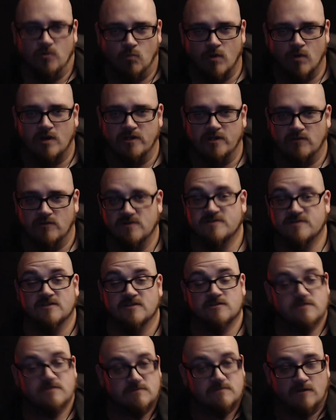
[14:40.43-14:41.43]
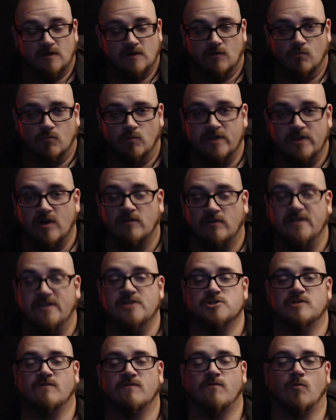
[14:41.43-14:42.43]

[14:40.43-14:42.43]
What are you?" It says, "We are Legion,